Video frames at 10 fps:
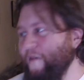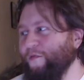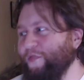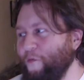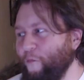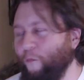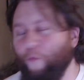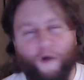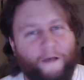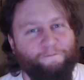
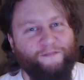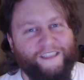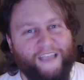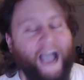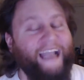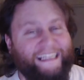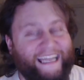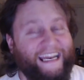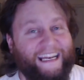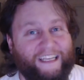whoops, I
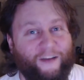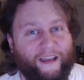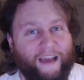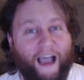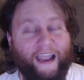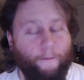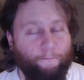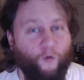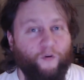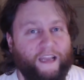didn't do it. I
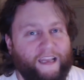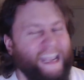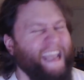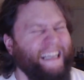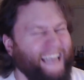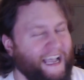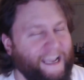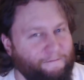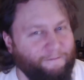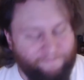aborted in
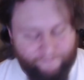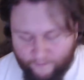time.